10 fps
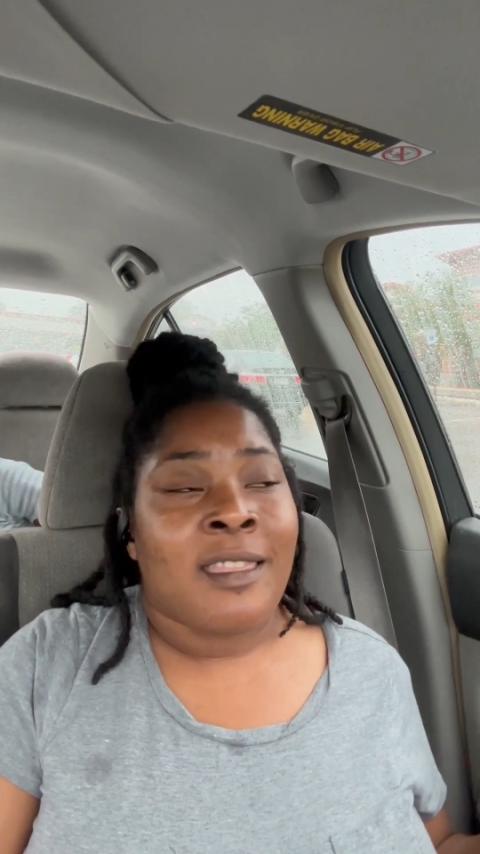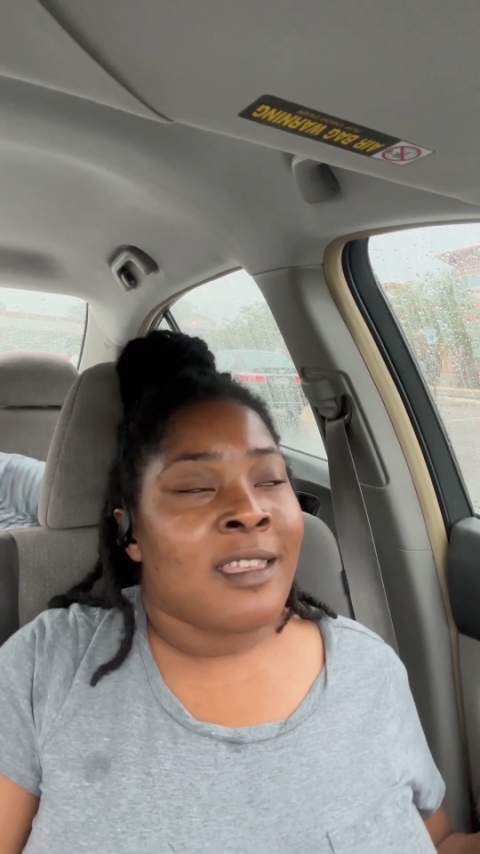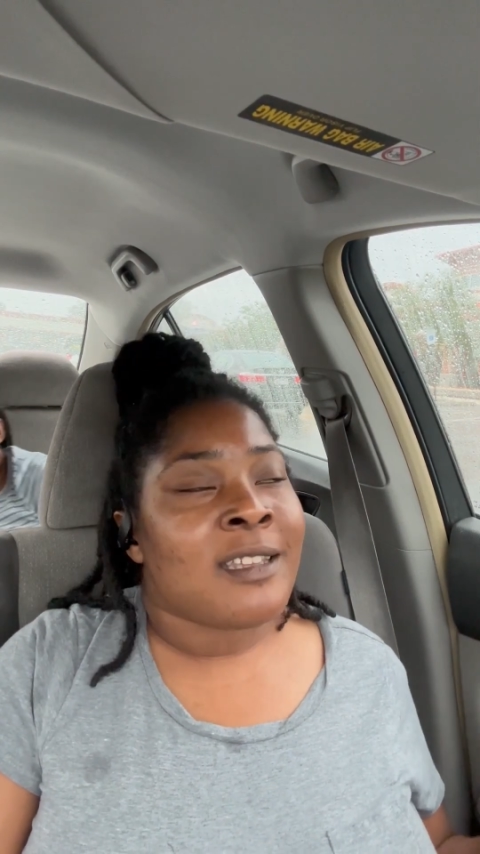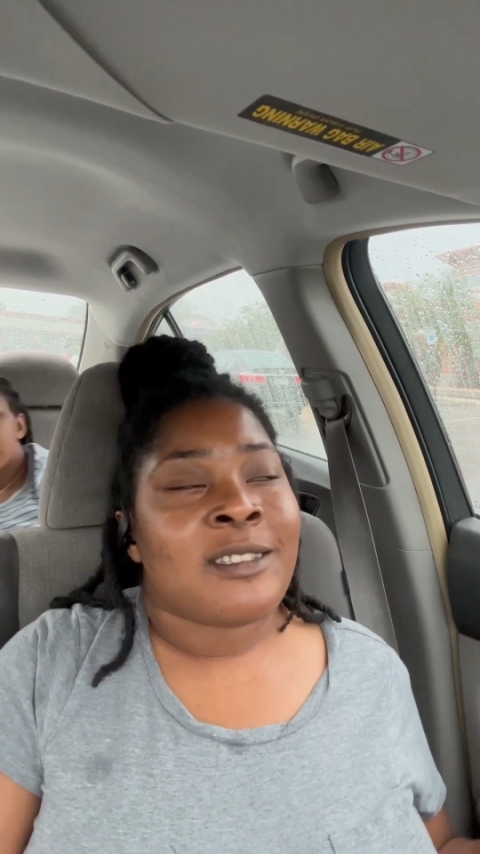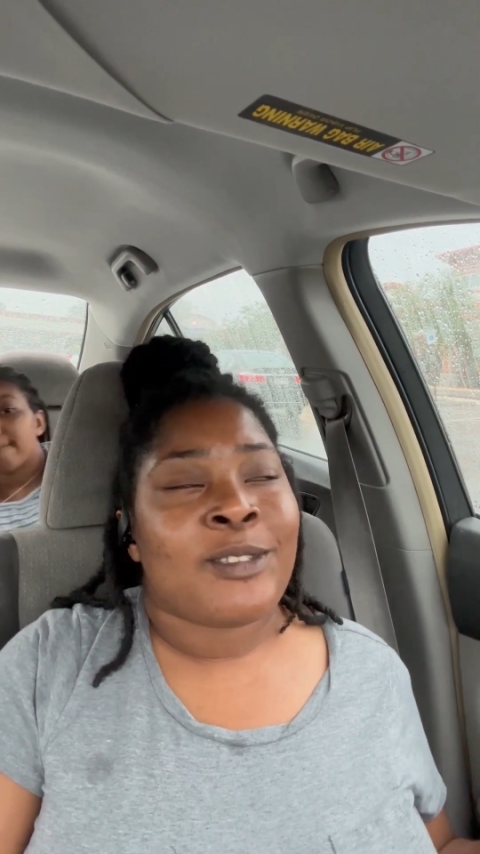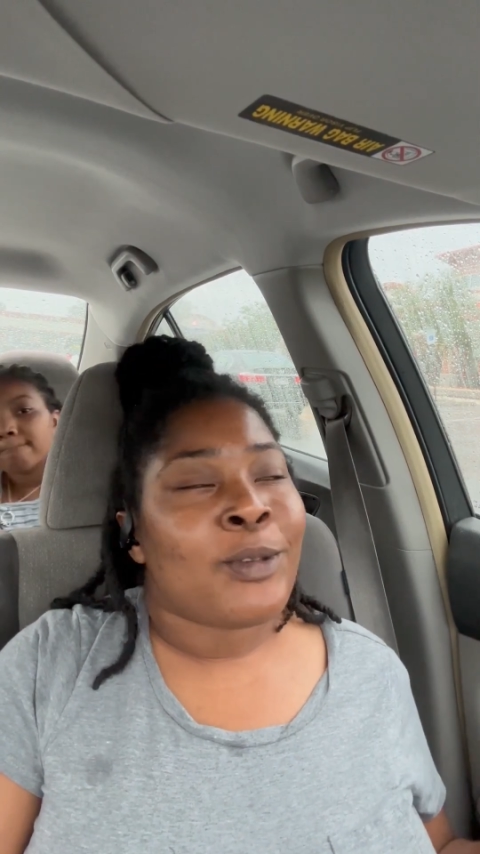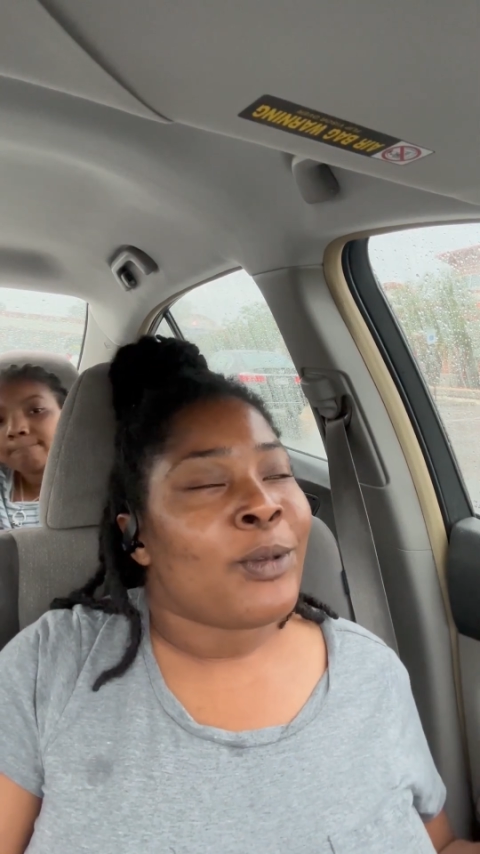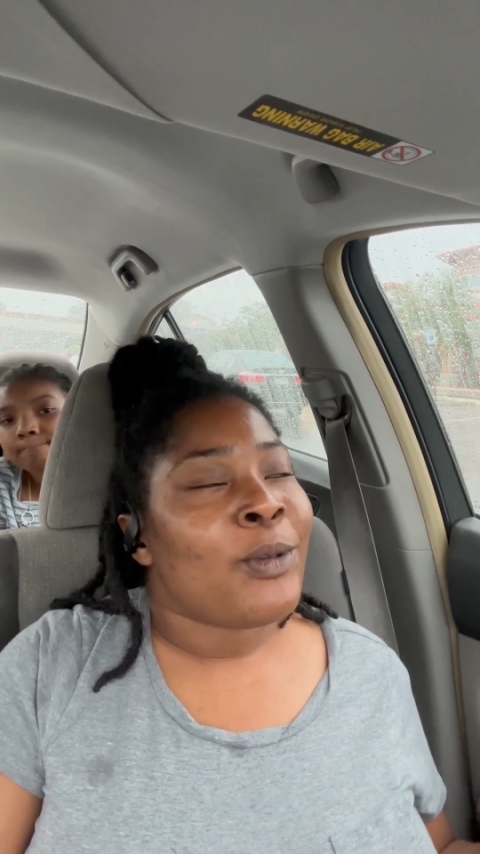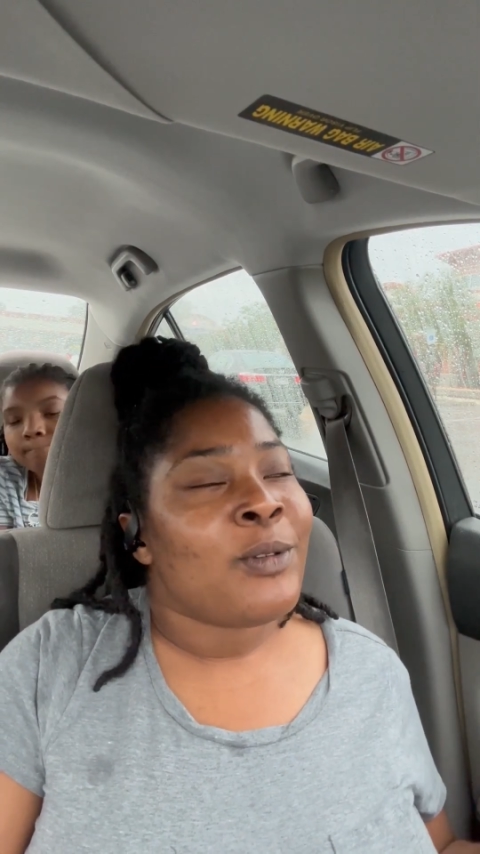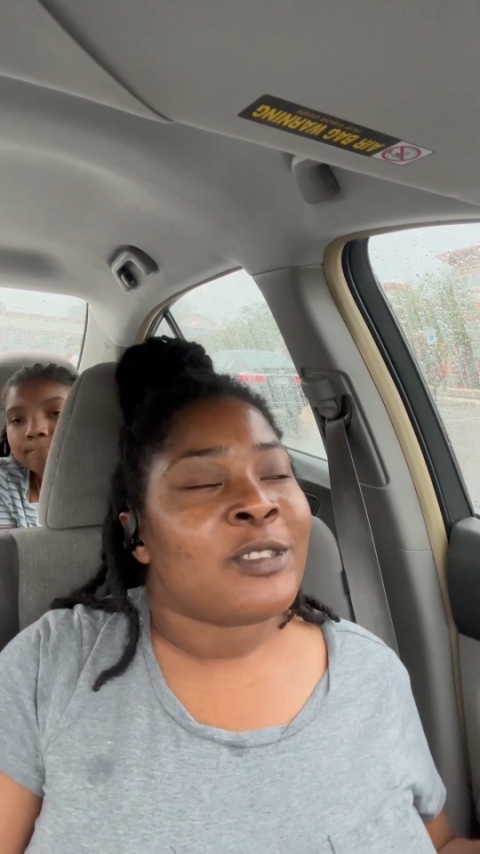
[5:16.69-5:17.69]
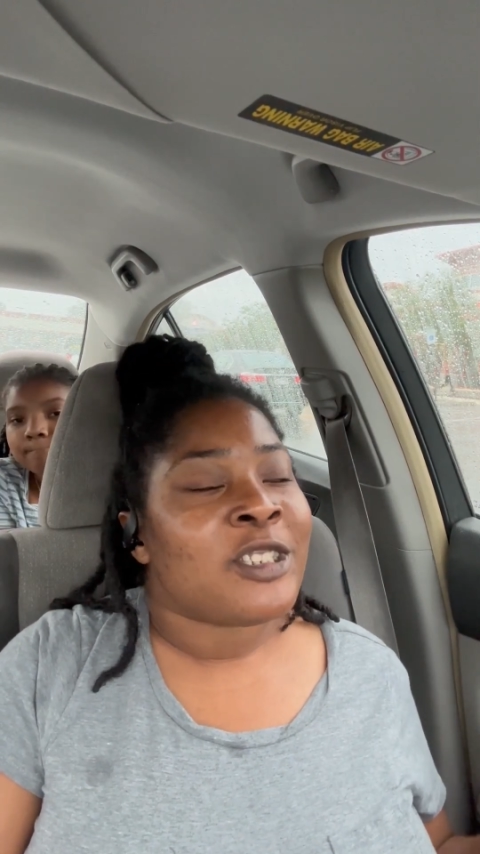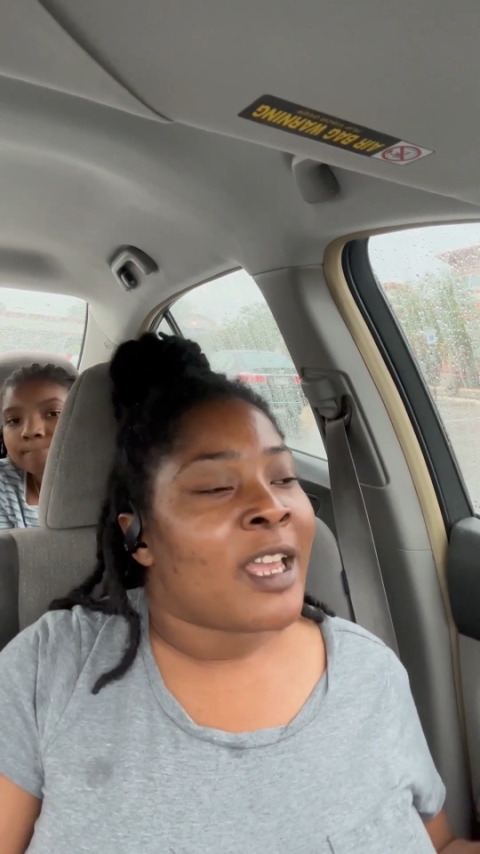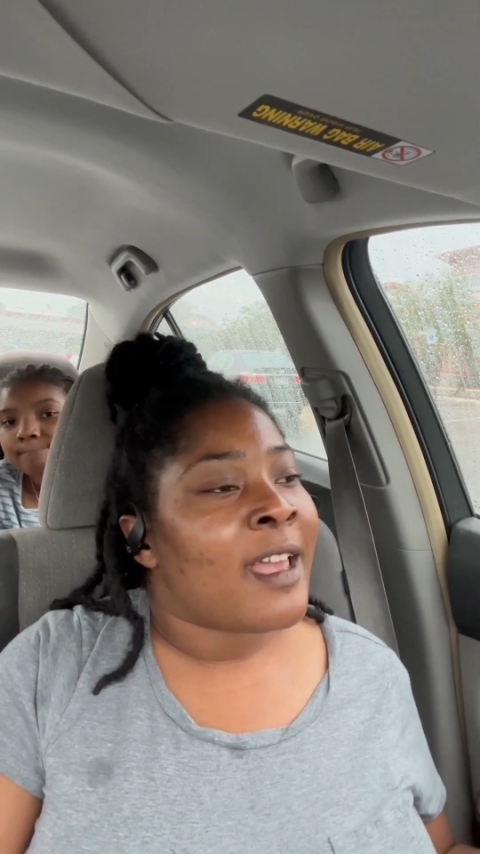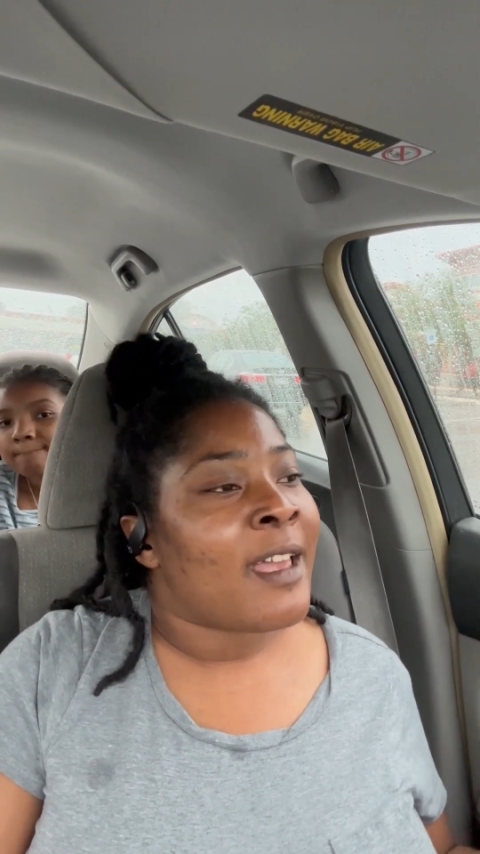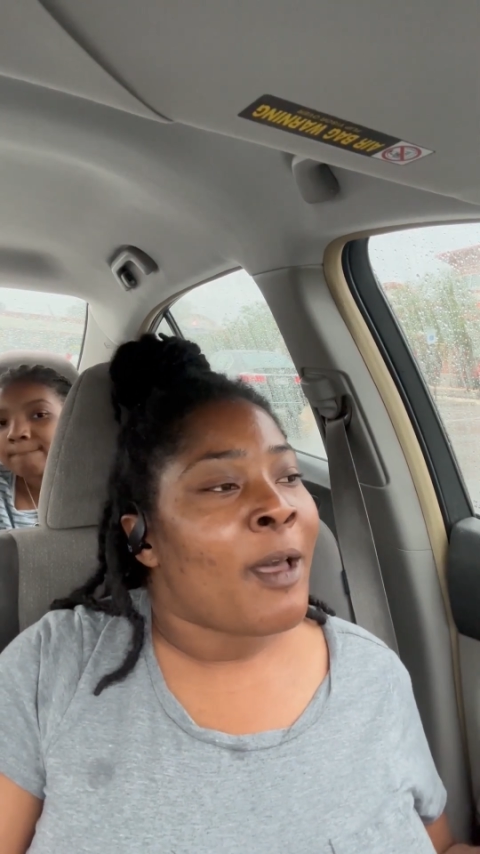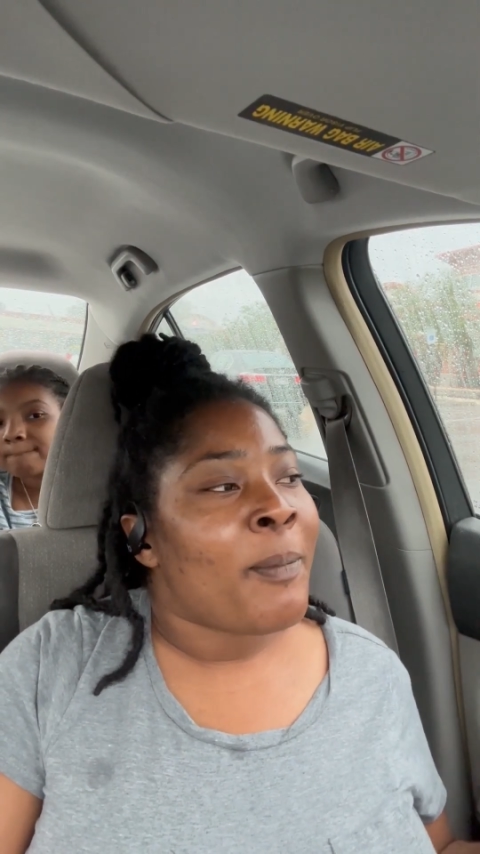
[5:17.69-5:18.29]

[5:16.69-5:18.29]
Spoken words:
This too shall